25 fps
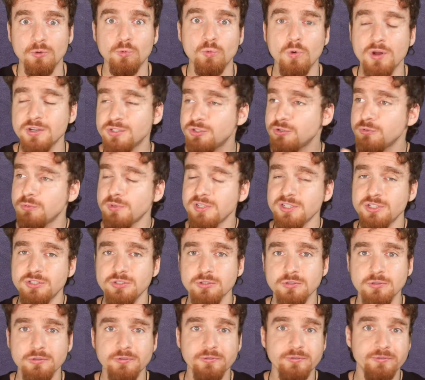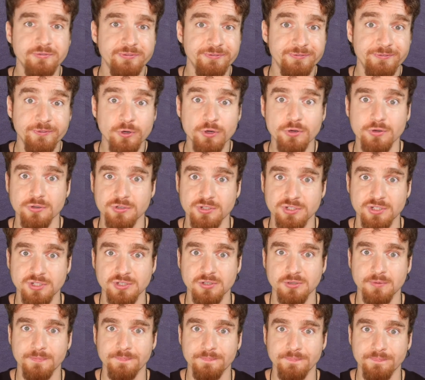What do we do
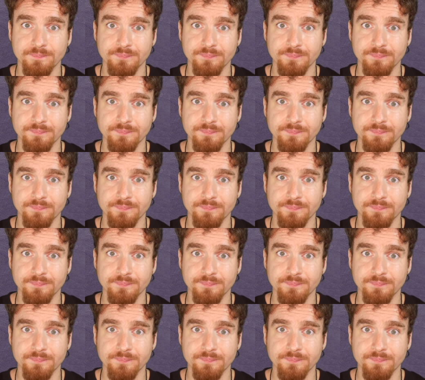first?